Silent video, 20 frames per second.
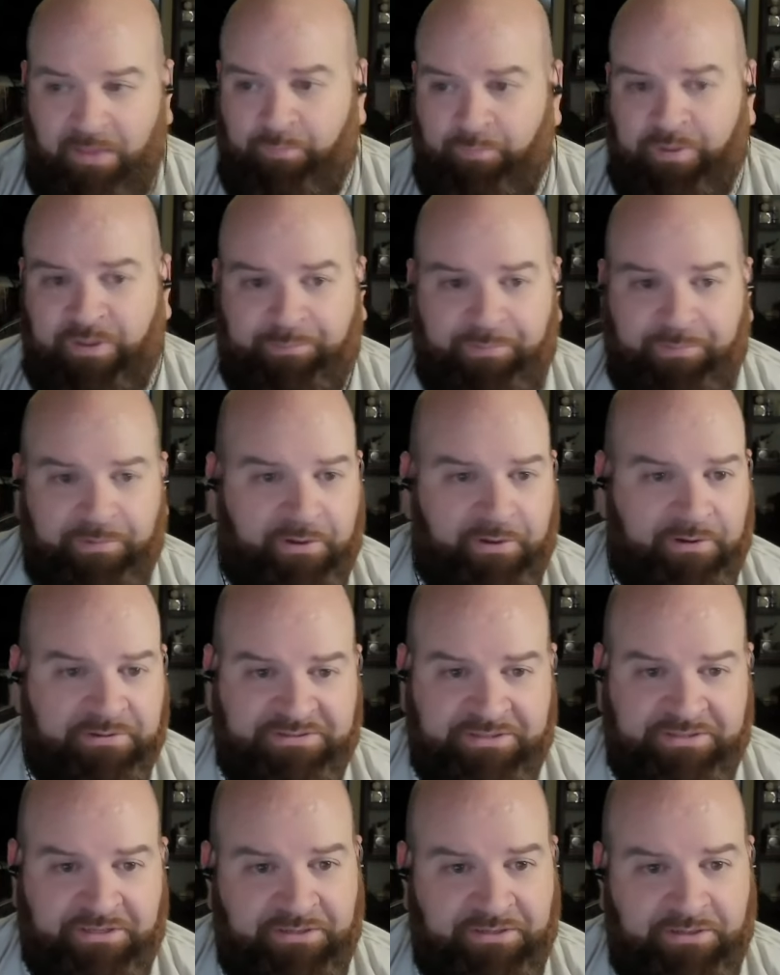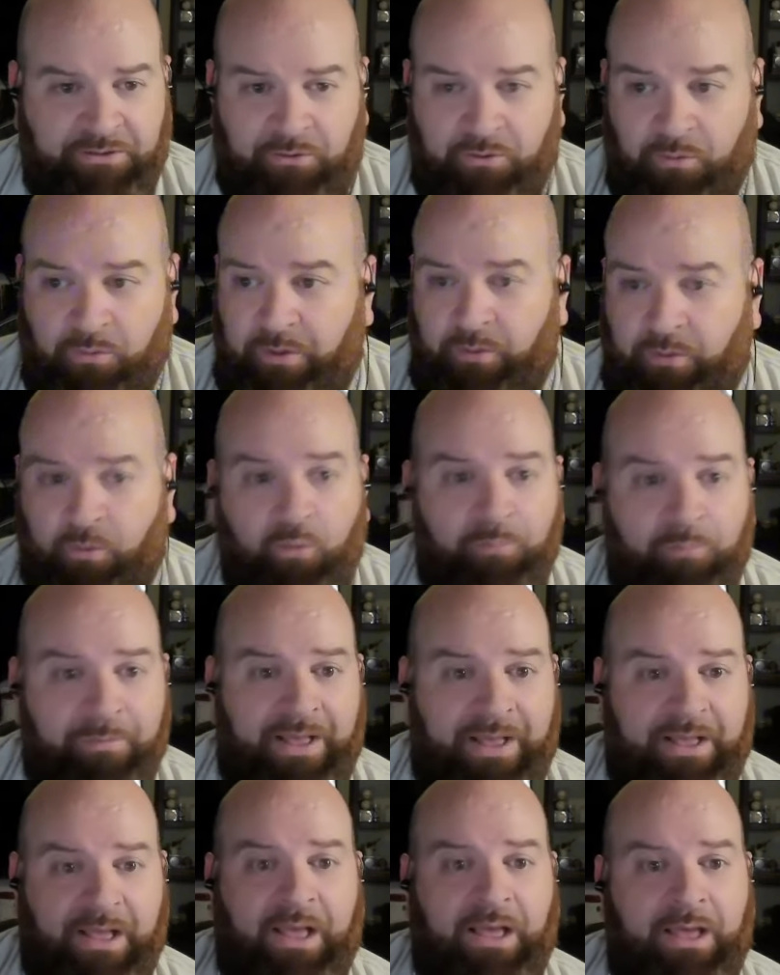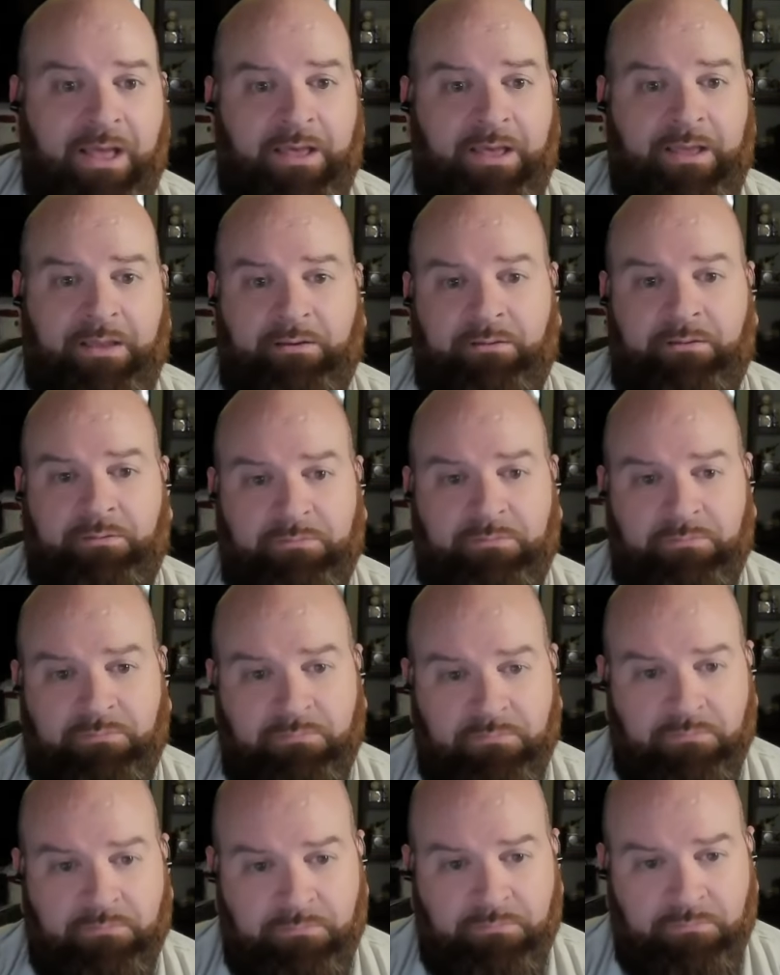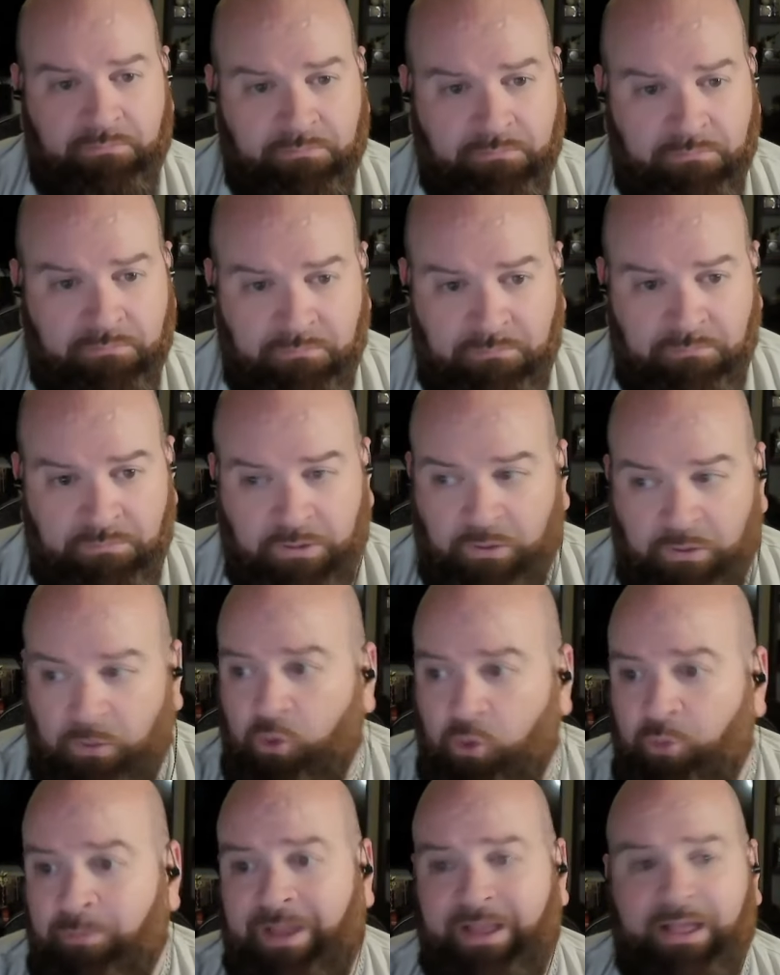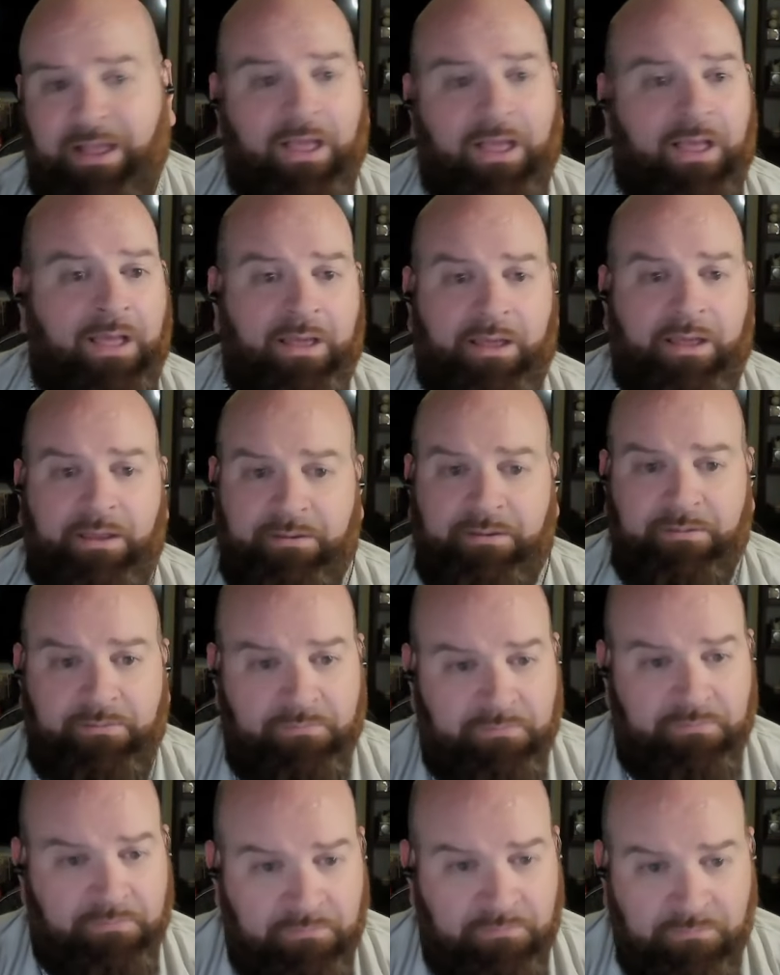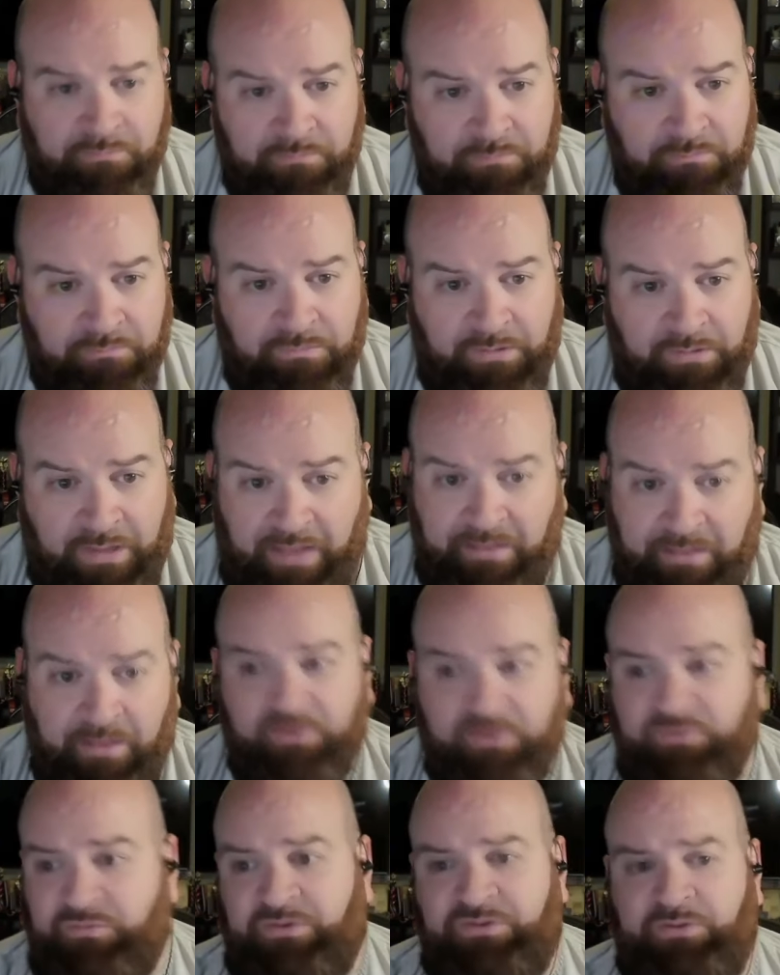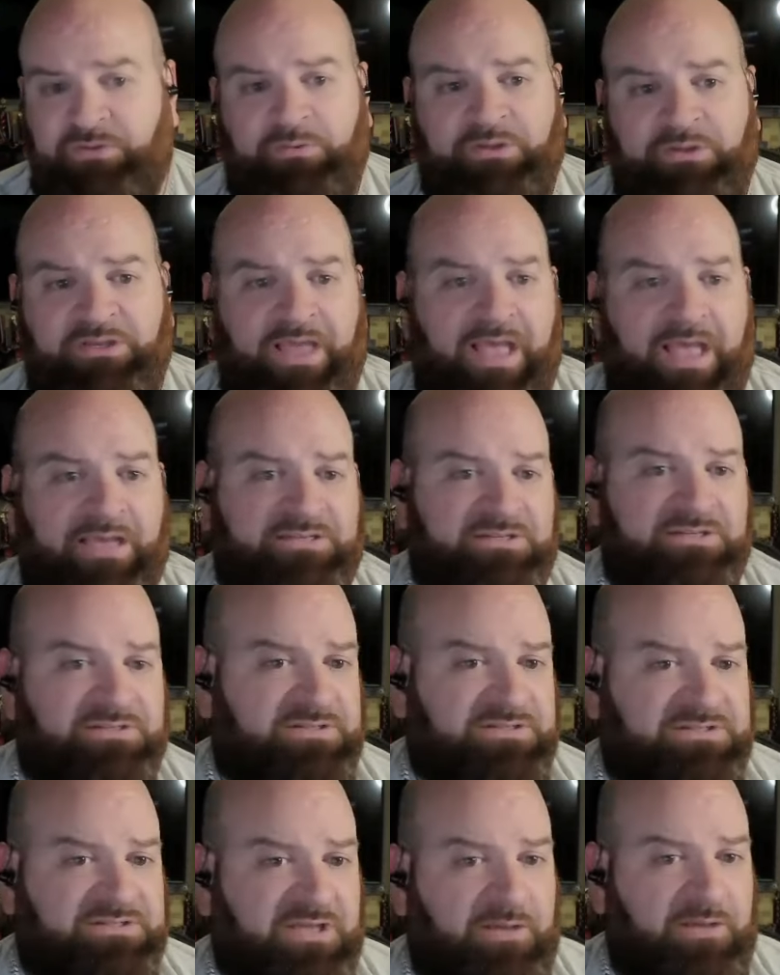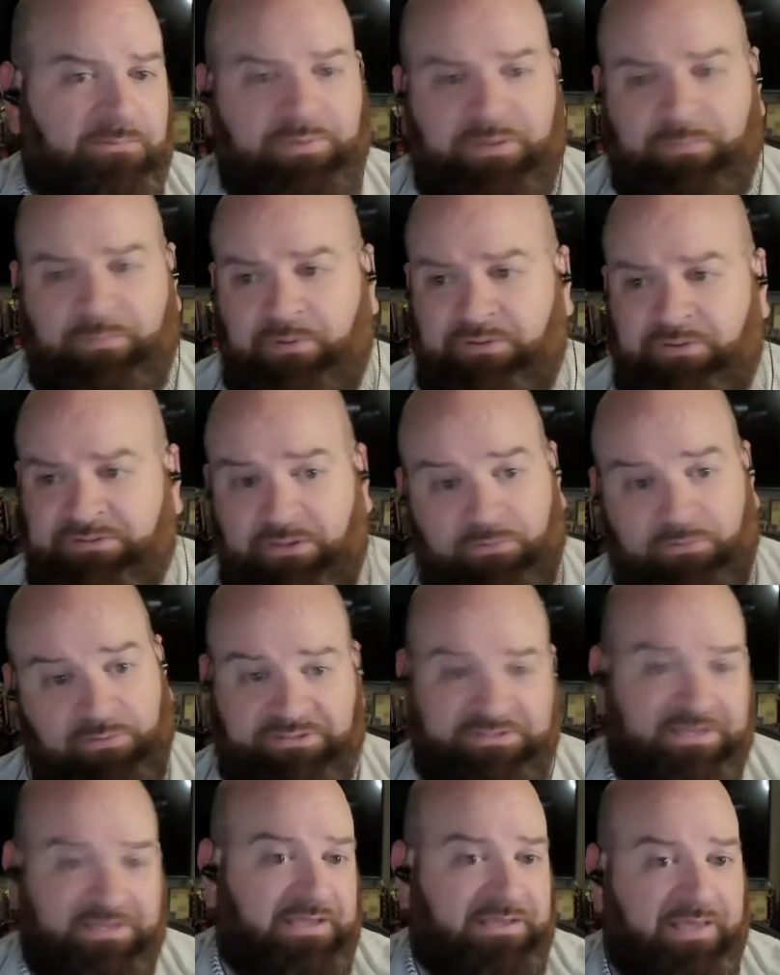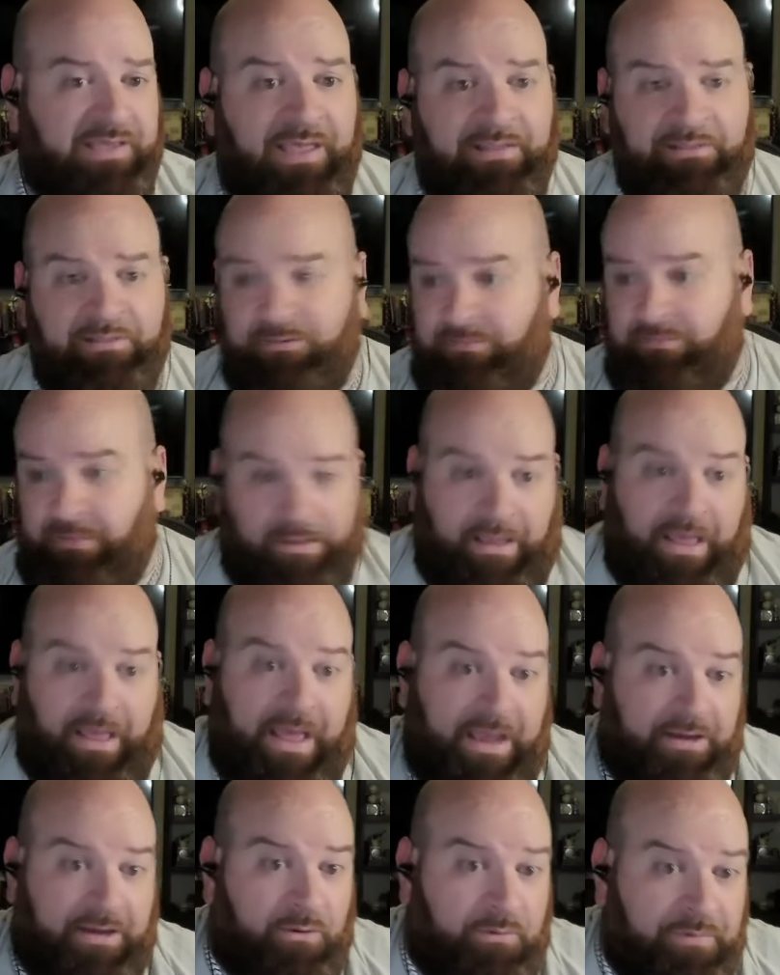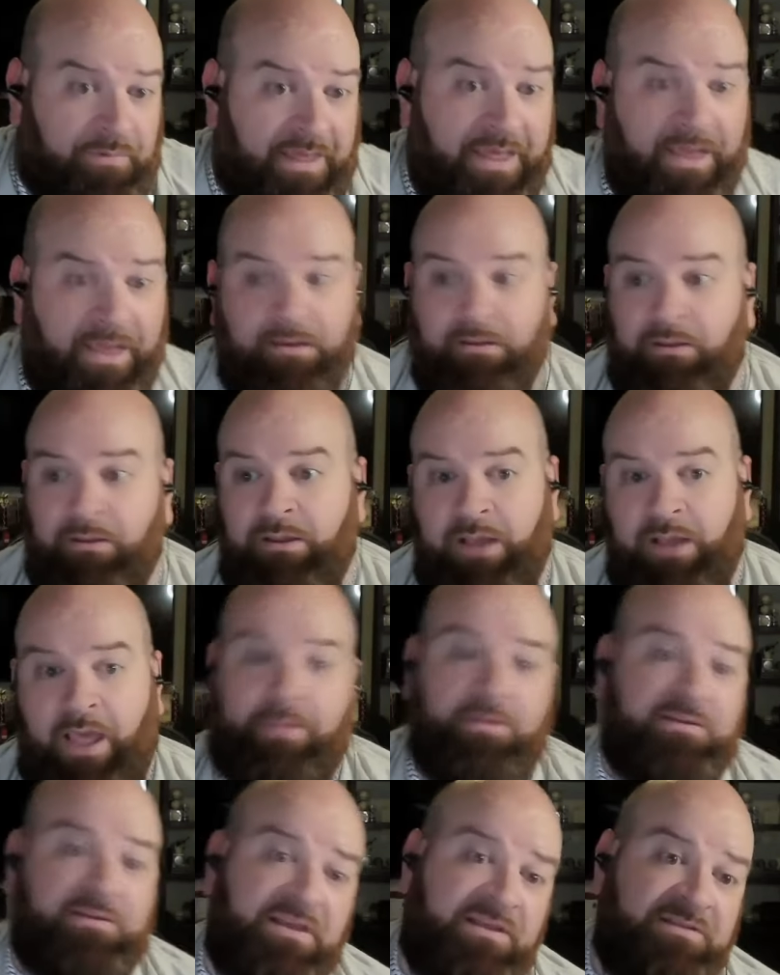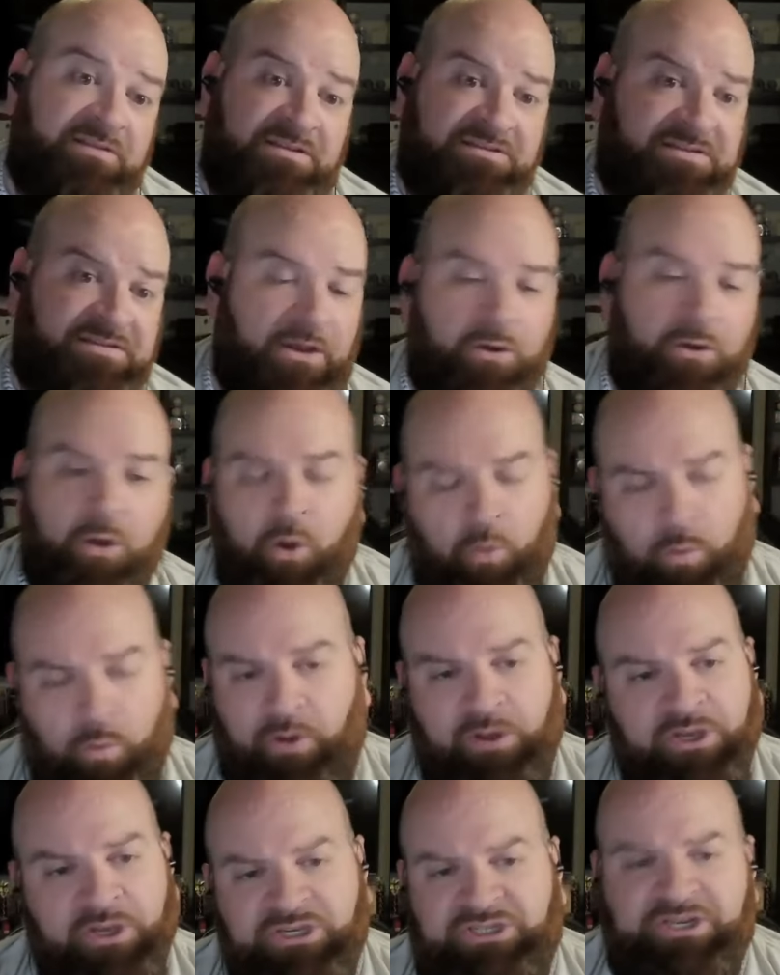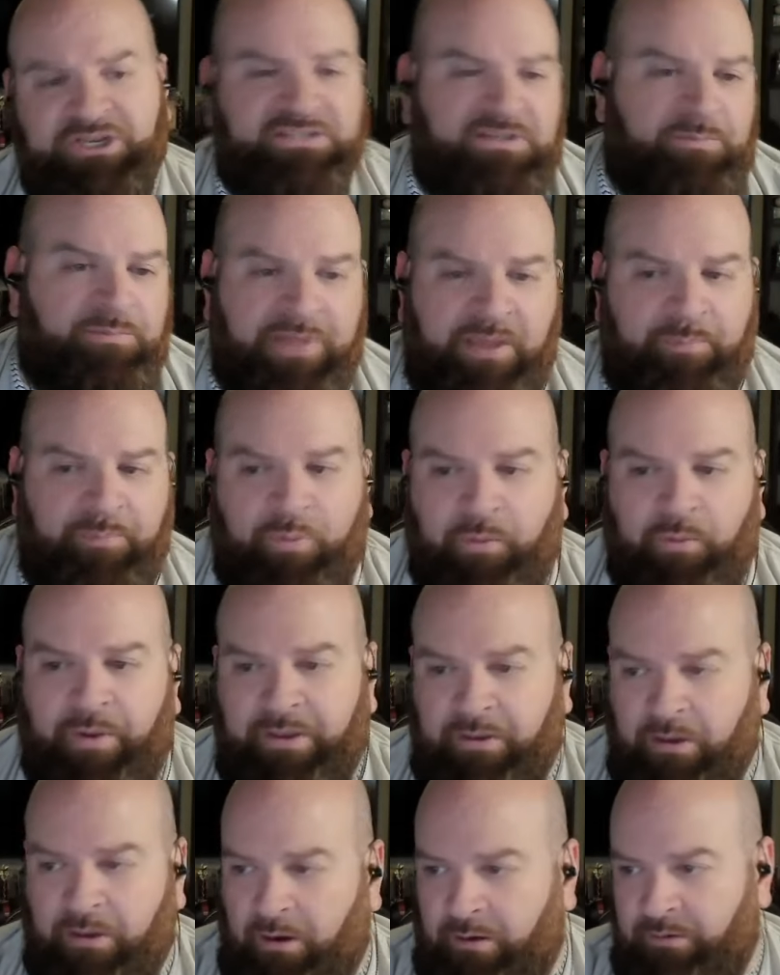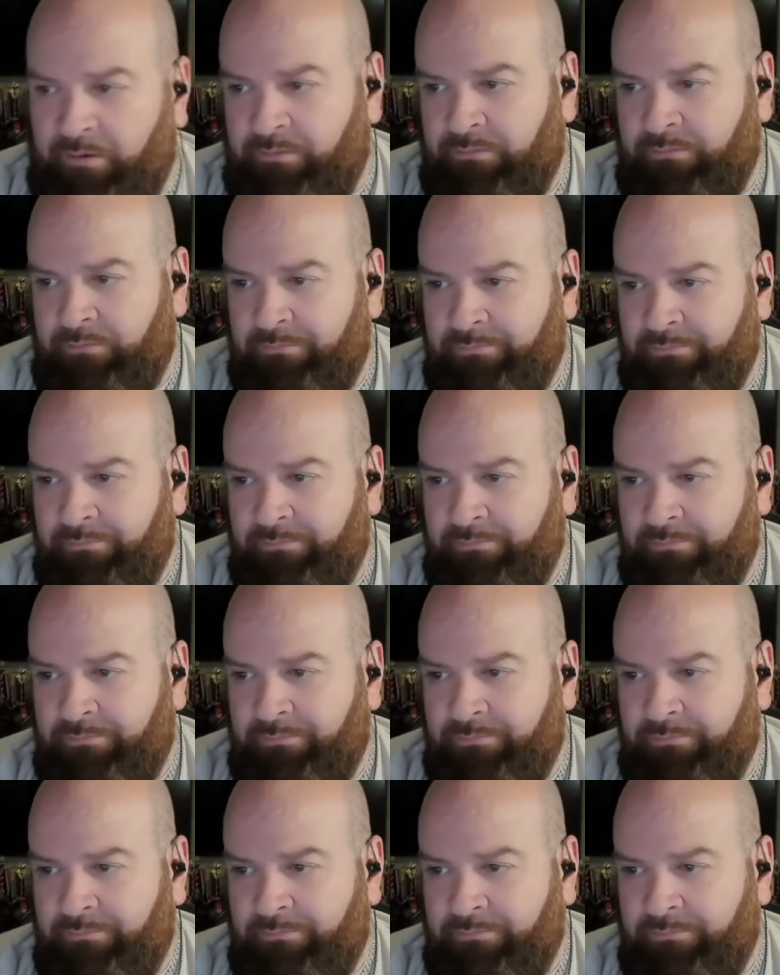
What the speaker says: And people are sitting here going, oh, my God. Oh, my God. And then there's the reactions to some people are saying, well, she ain't Caitlin. Yeah, I know that. And then there's others that say, well, she doesn't play point guard.